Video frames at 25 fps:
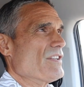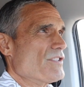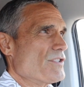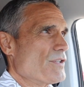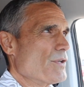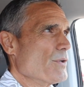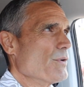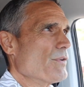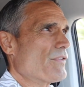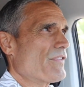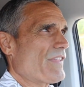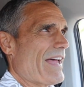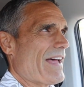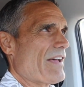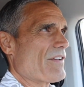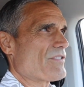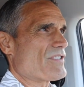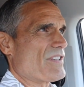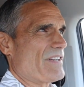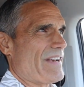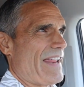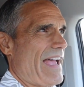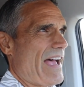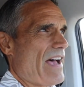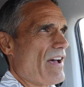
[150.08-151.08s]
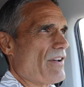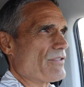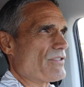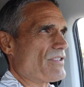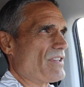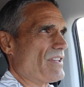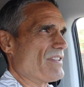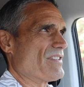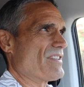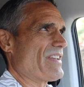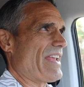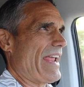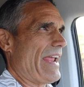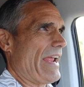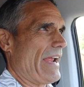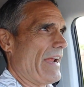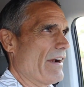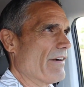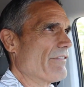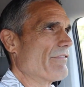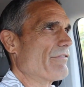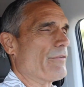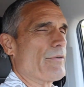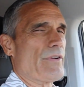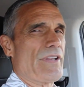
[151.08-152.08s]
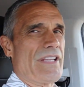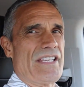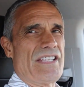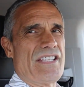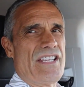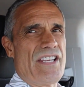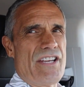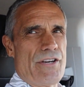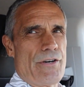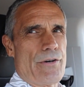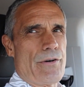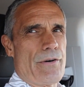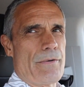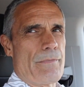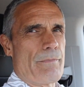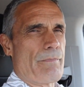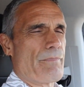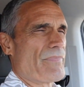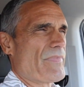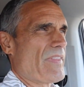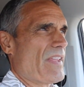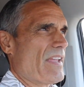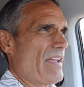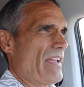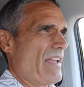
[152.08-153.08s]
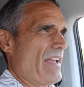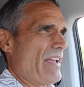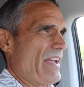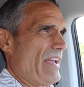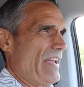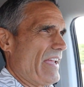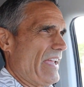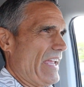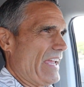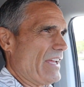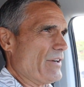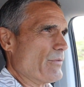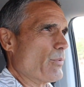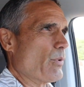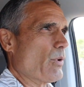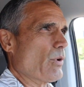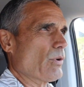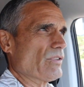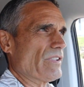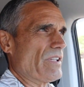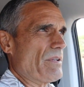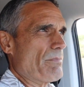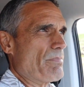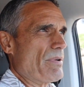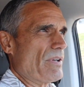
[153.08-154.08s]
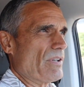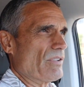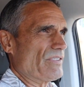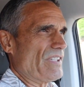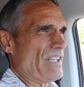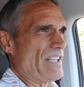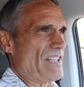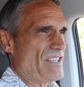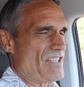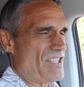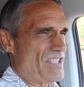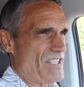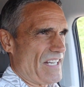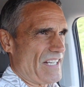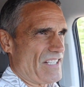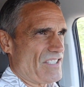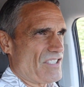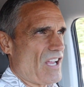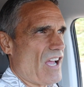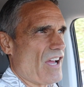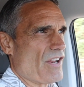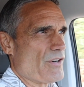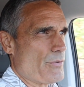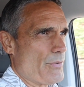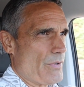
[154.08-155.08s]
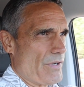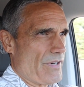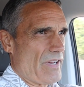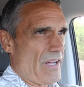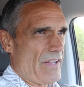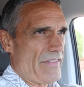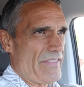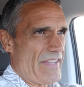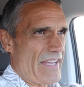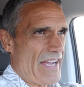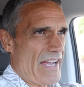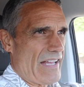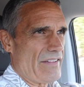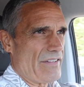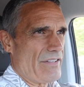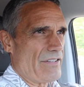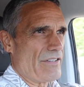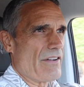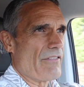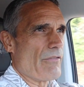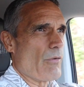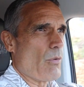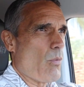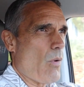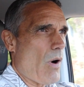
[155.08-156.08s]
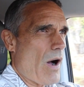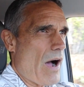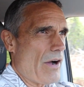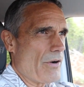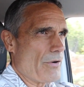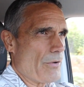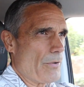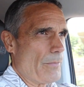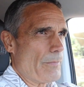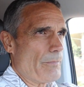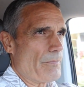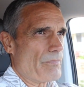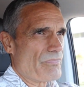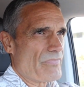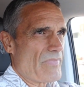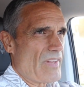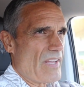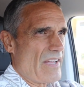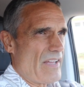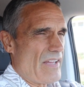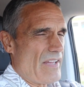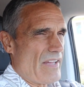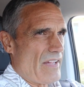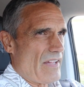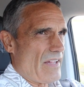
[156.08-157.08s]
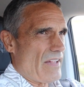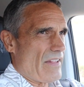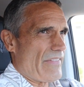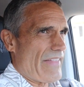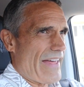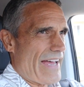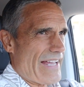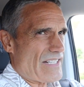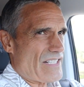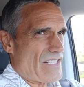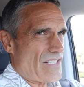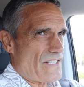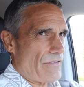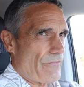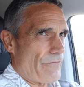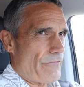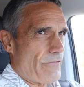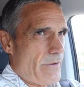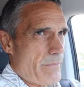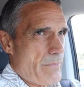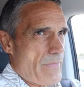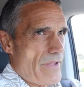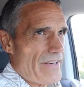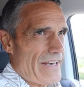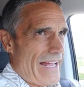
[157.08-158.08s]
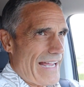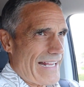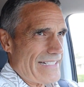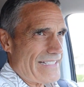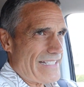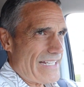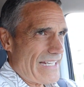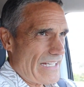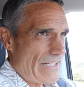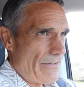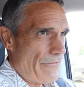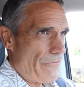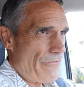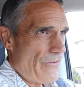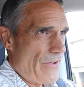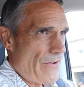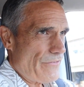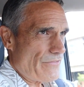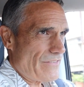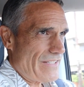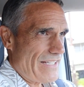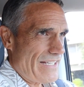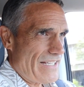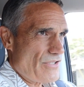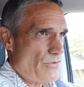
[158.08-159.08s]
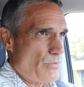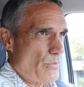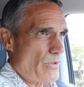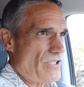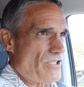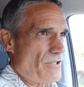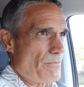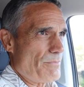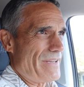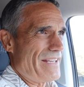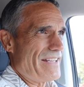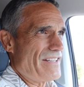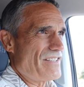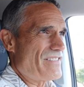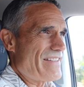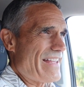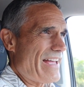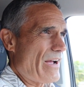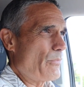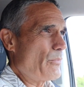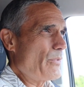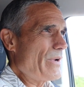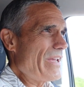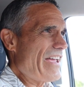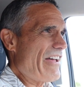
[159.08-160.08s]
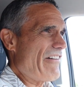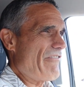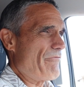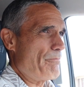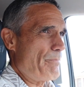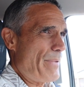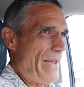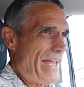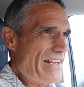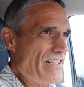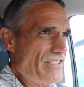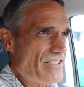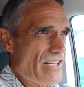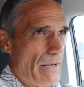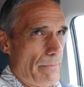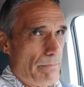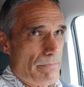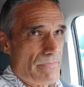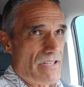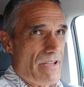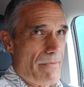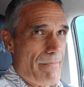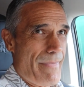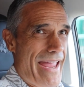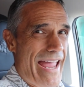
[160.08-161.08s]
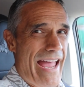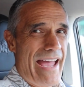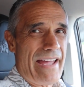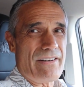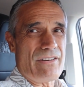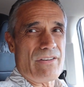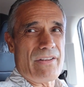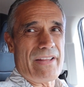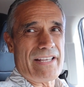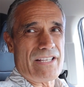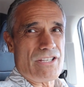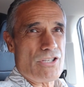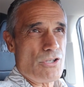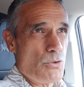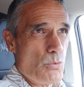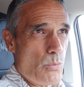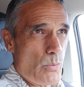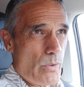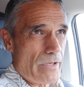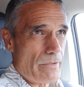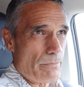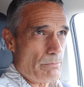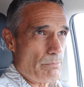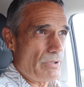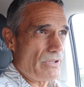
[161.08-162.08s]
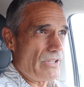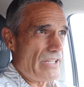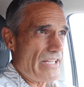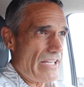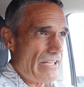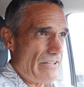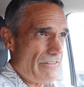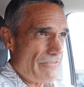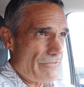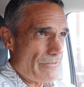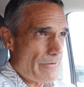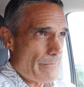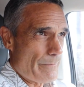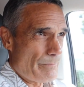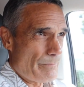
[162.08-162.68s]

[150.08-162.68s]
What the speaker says: 2,000 houses every year, and we're only building 600 on the island of Oahu. That's from the 1950s, which means that we have pent-up demand like you wouldn't believe.